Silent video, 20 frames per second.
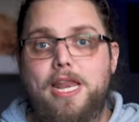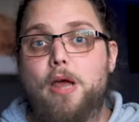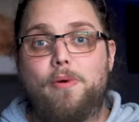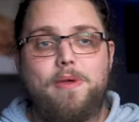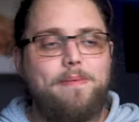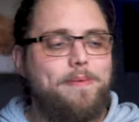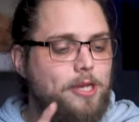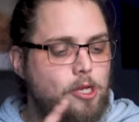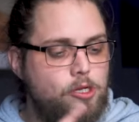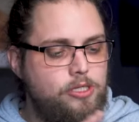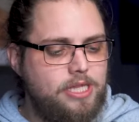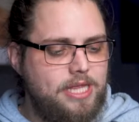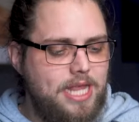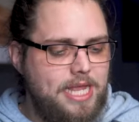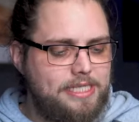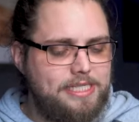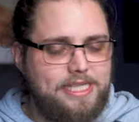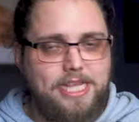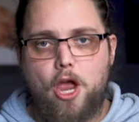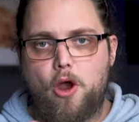Now, we've been using
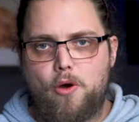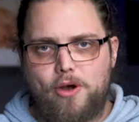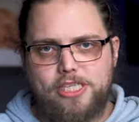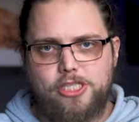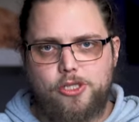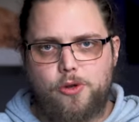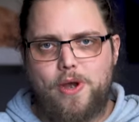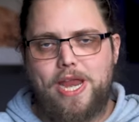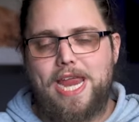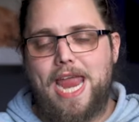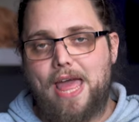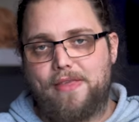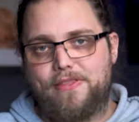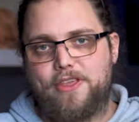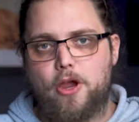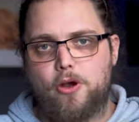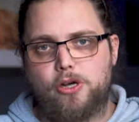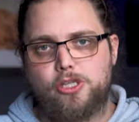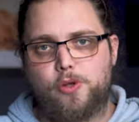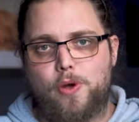this, the RS3 and the
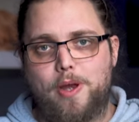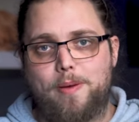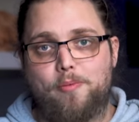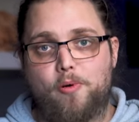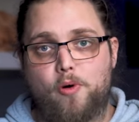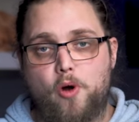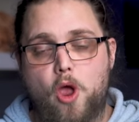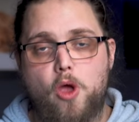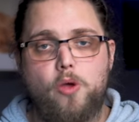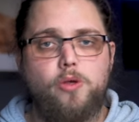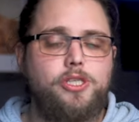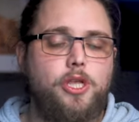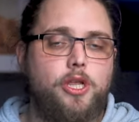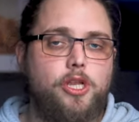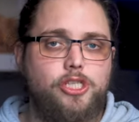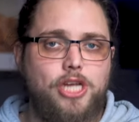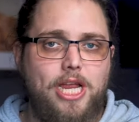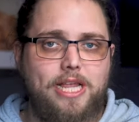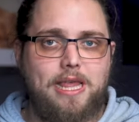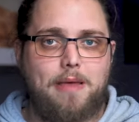RS3 Pro, so you
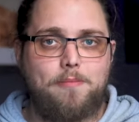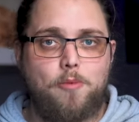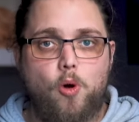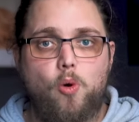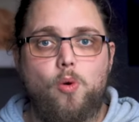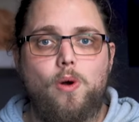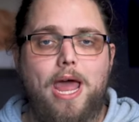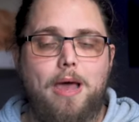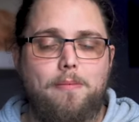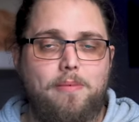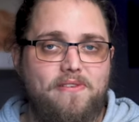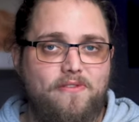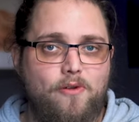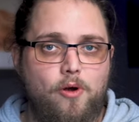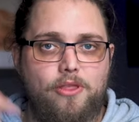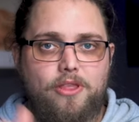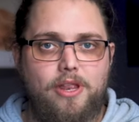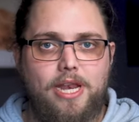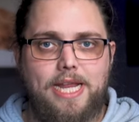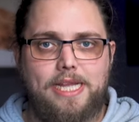can check them all out by
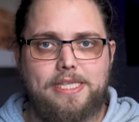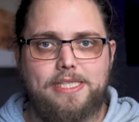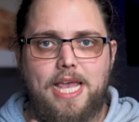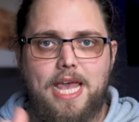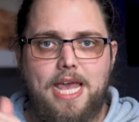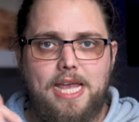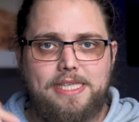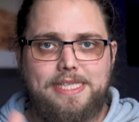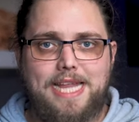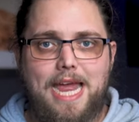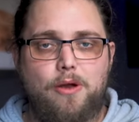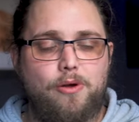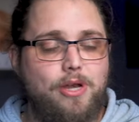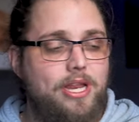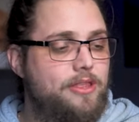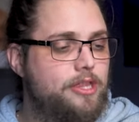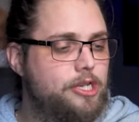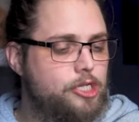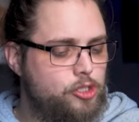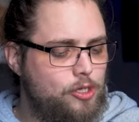following the links down
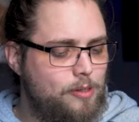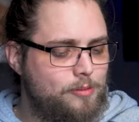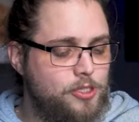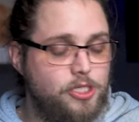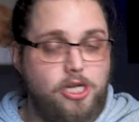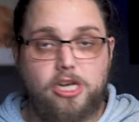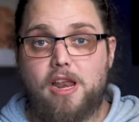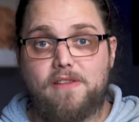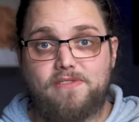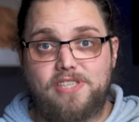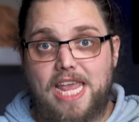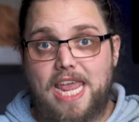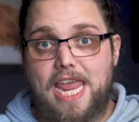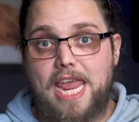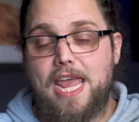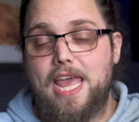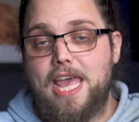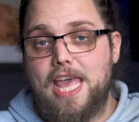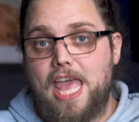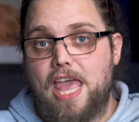in the description. I'd love to
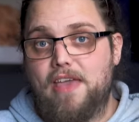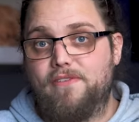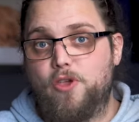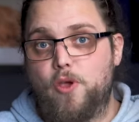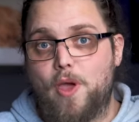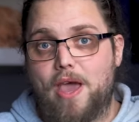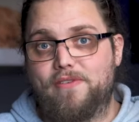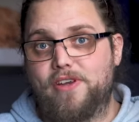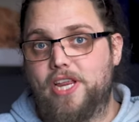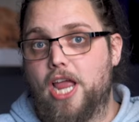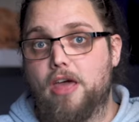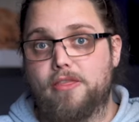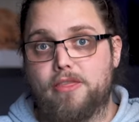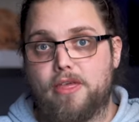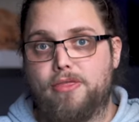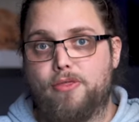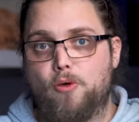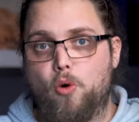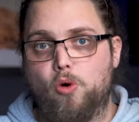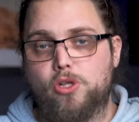hear if you have any other
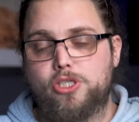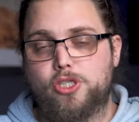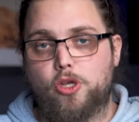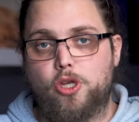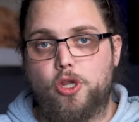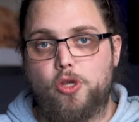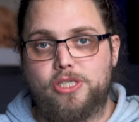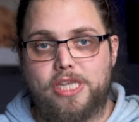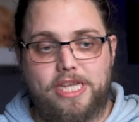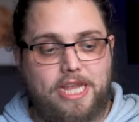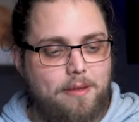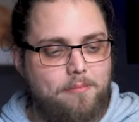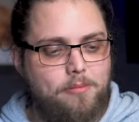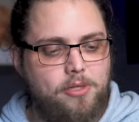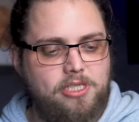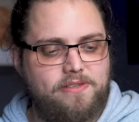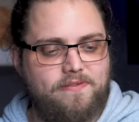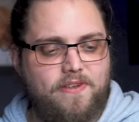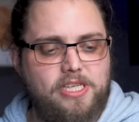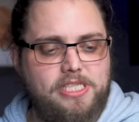thoughts on using
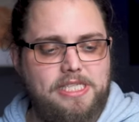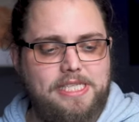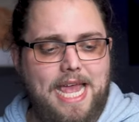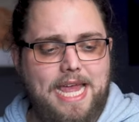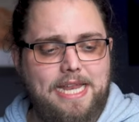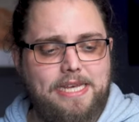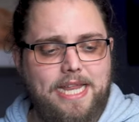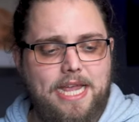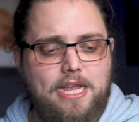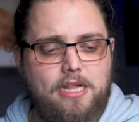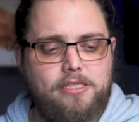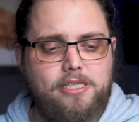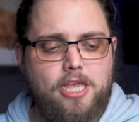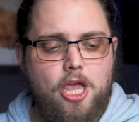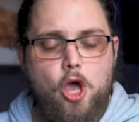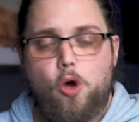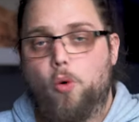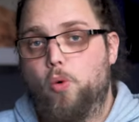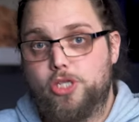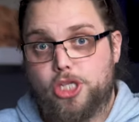gimbals versus handhelds.
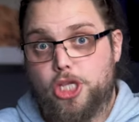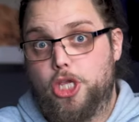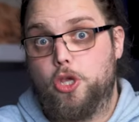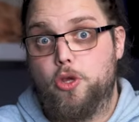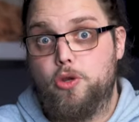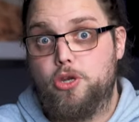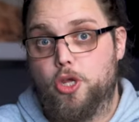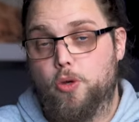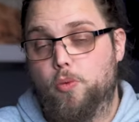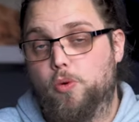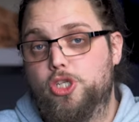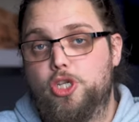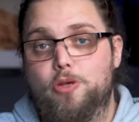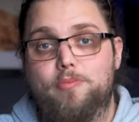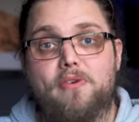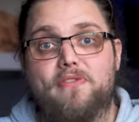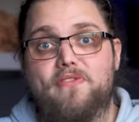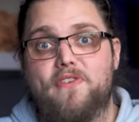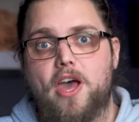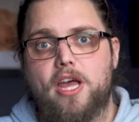What do you do? What do you
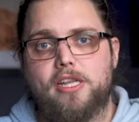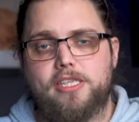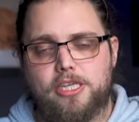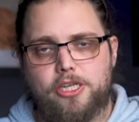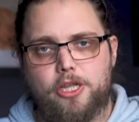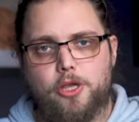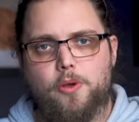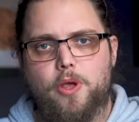prefer to do?